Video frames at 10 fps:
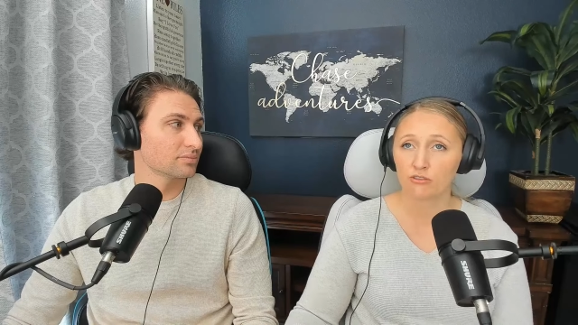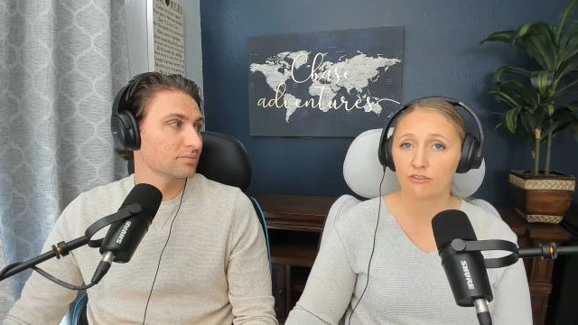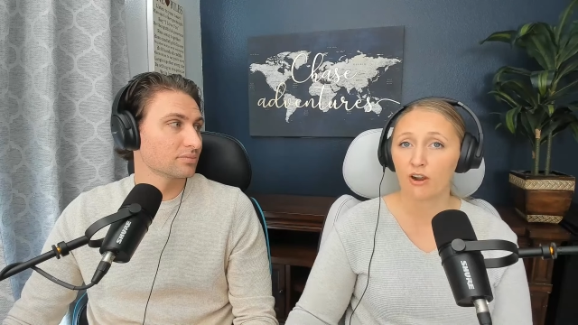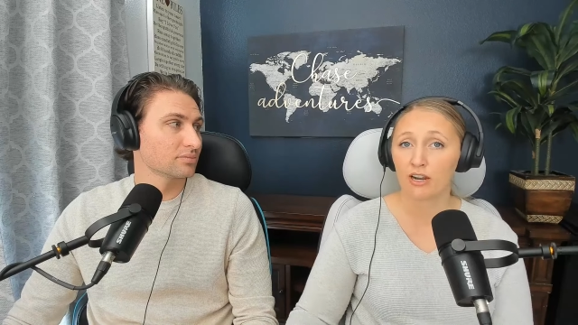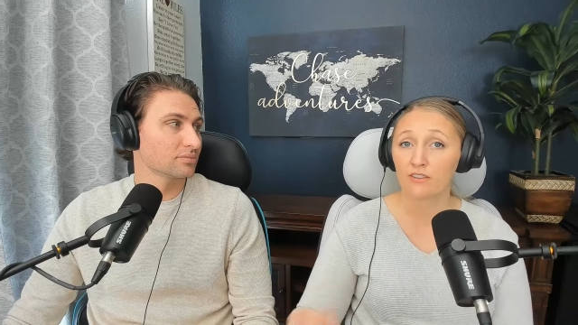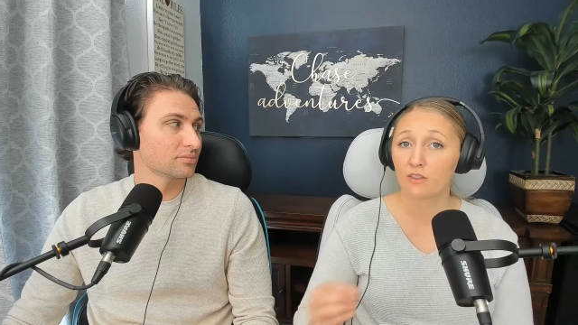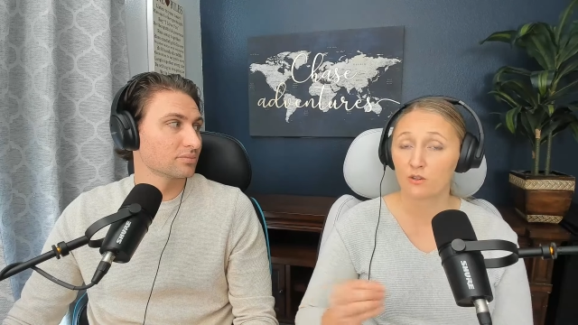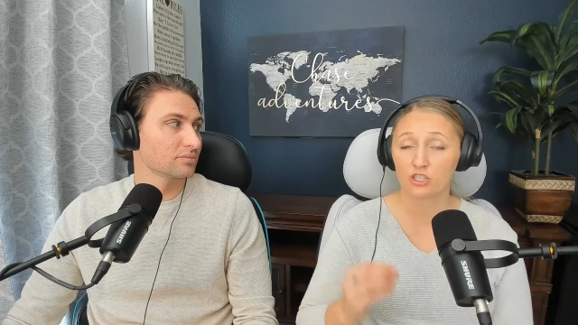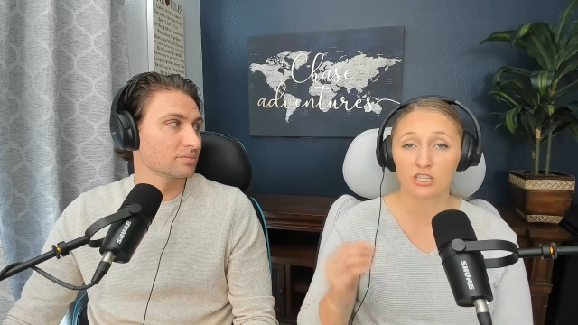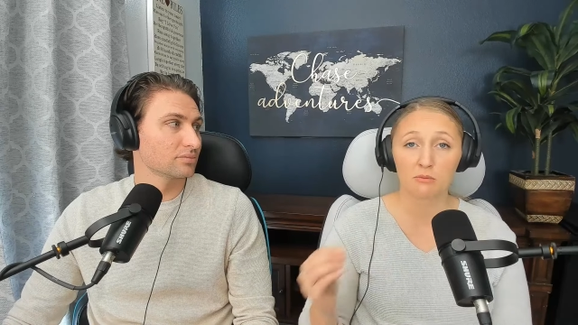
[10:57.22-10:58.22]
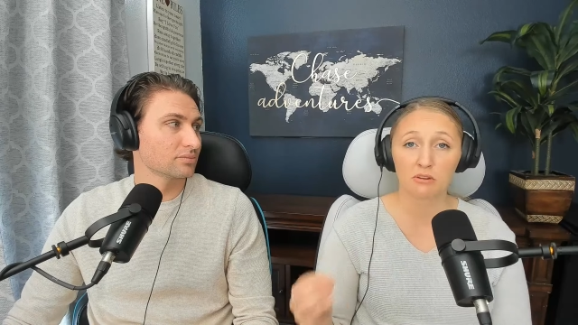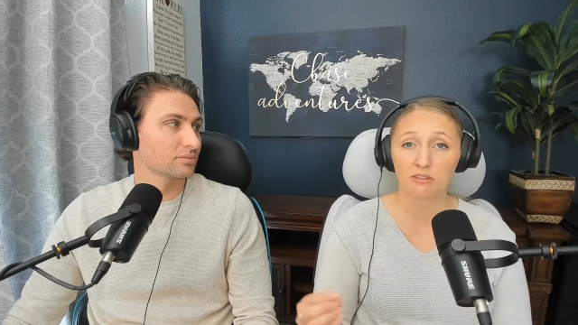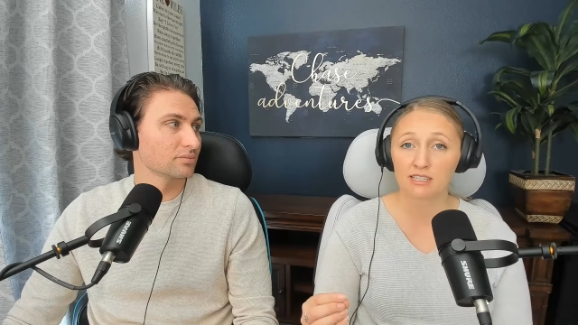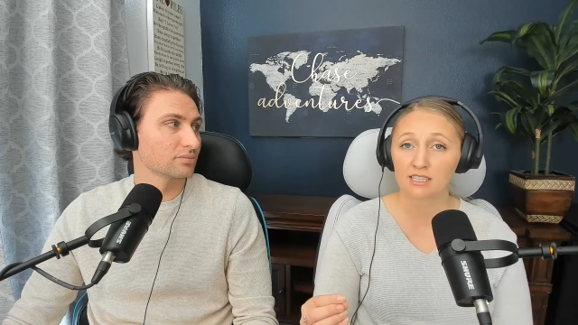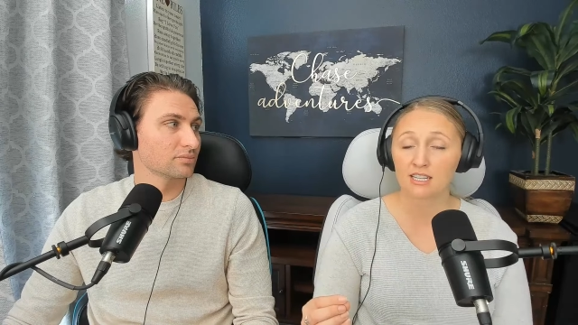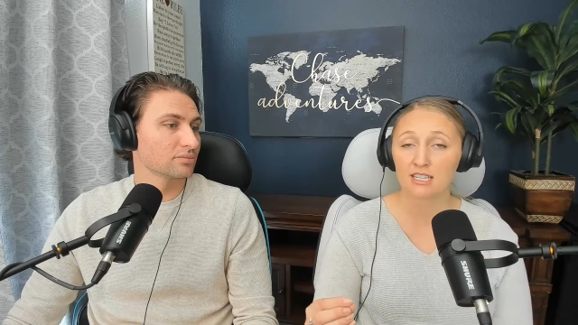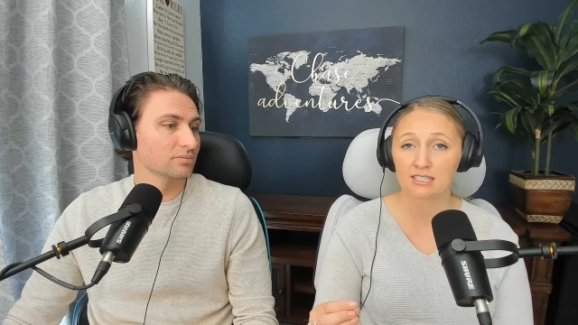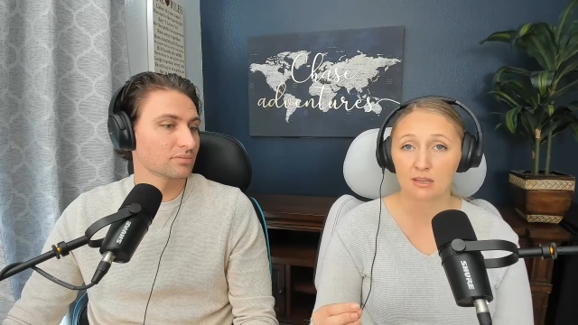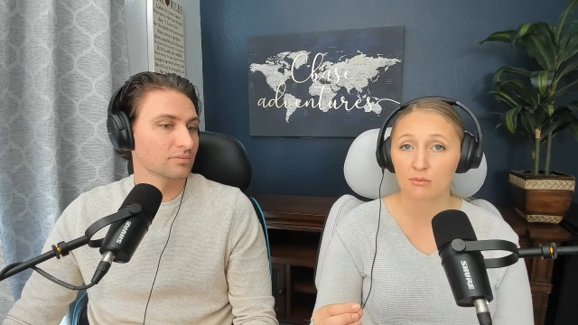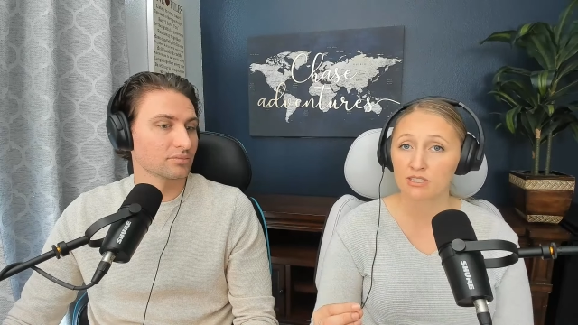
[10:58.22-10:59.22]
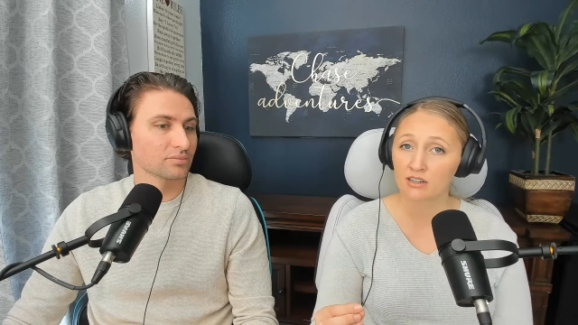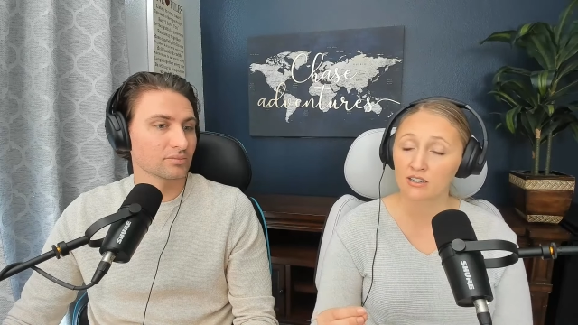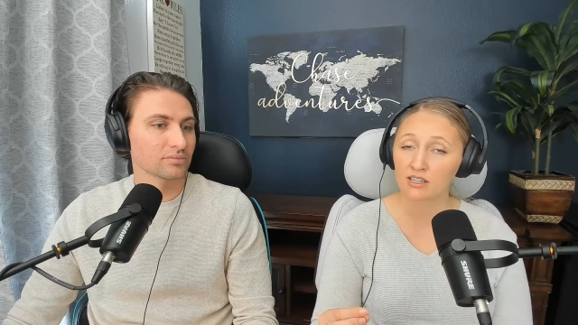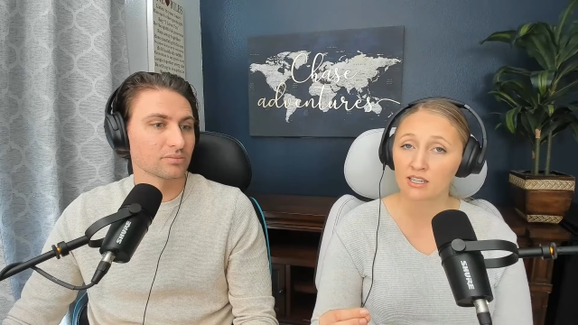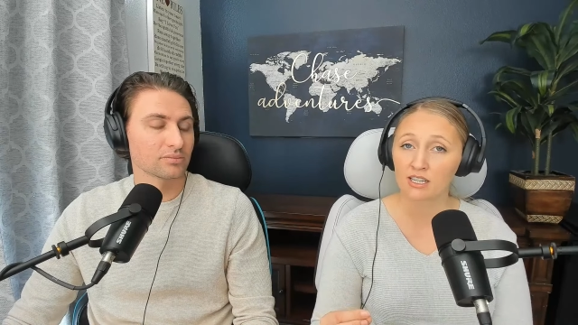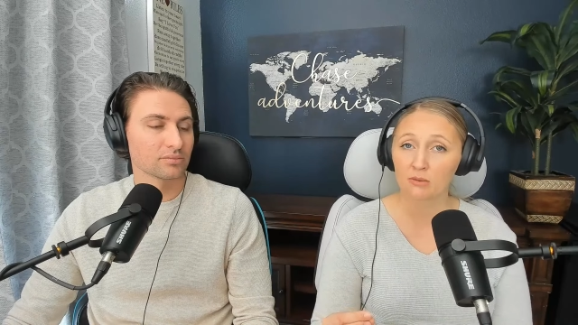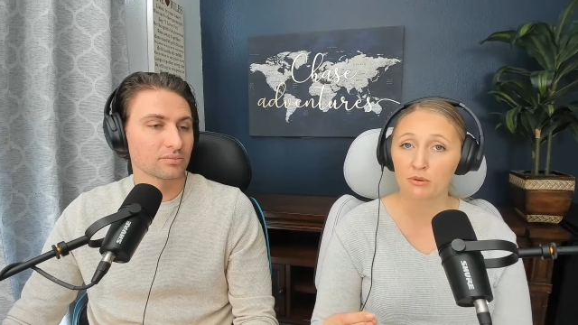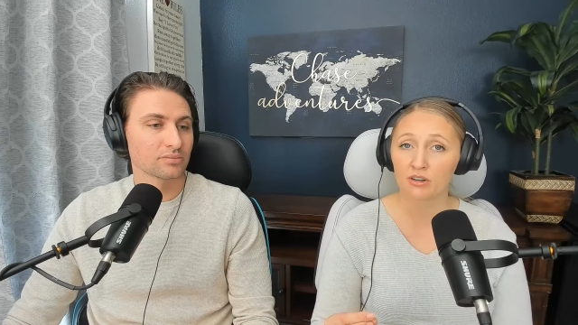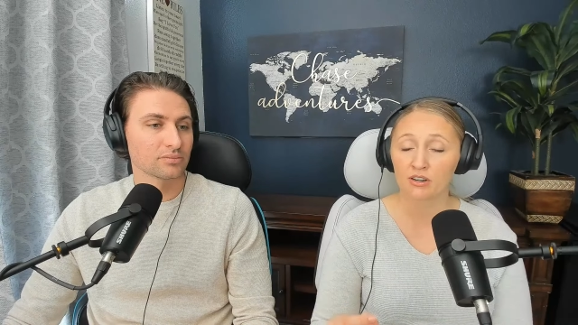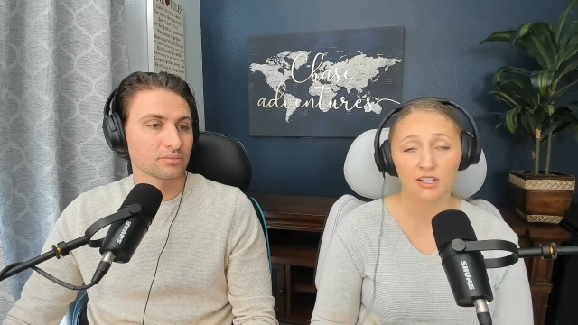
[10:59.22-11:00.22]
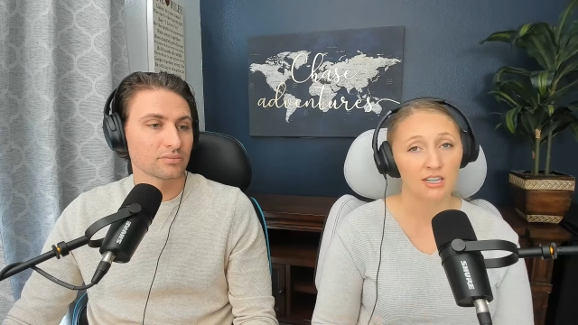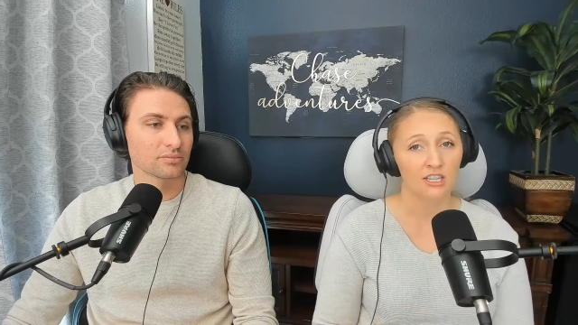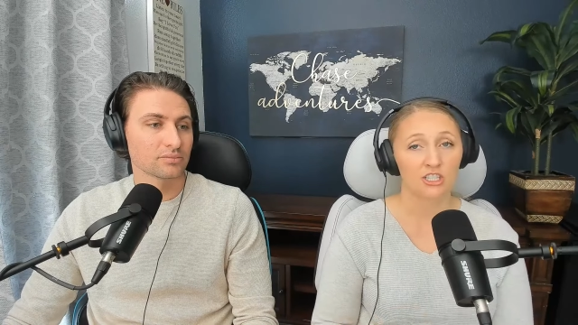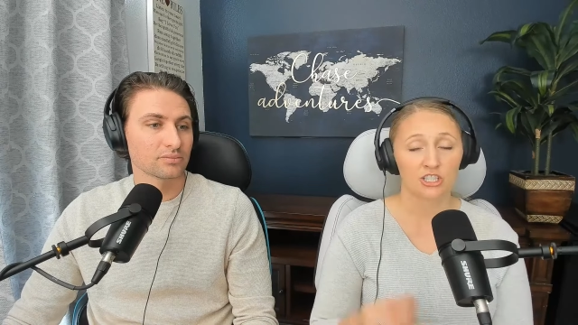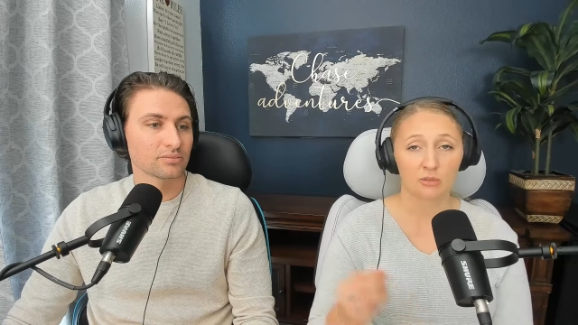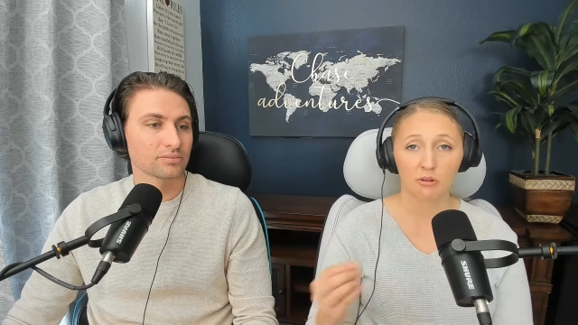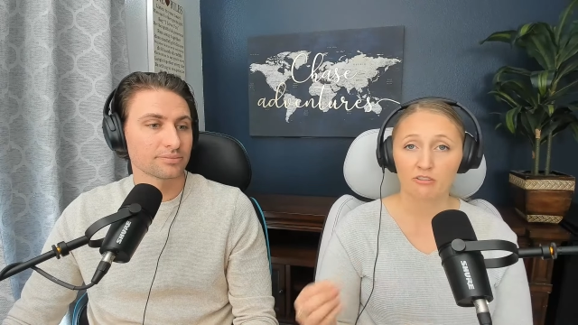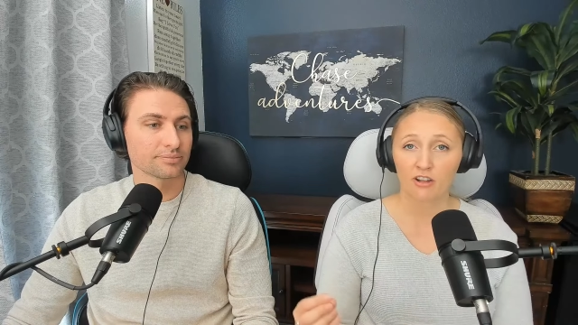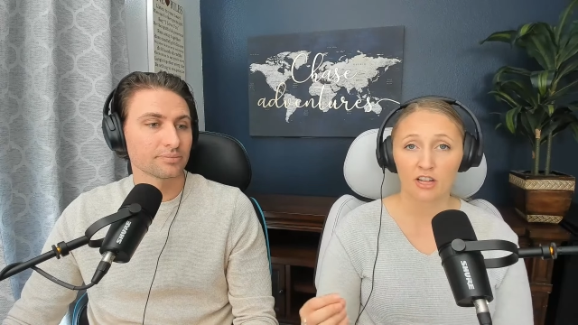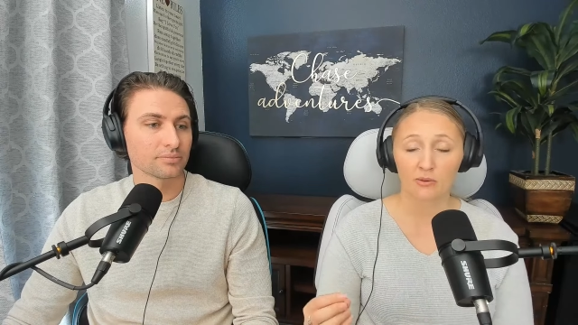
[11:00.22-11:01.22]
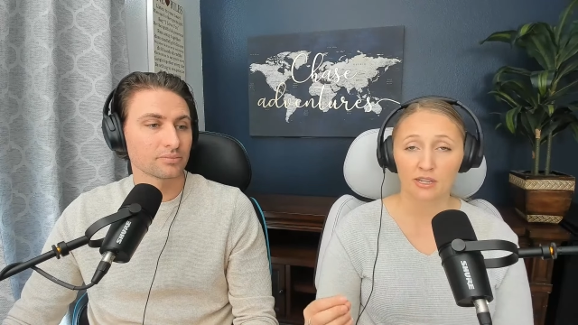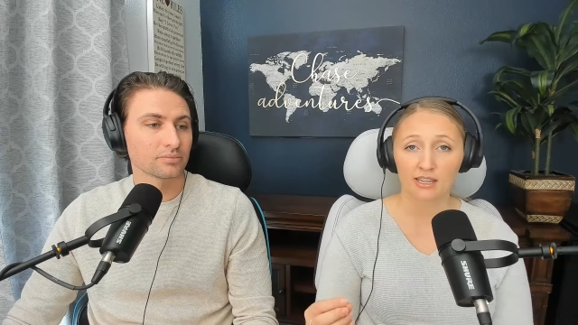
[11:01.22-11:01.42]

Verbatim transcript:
Speaker 1: far, even though she had been raised in it, the same as Aaron and Heber. She had been following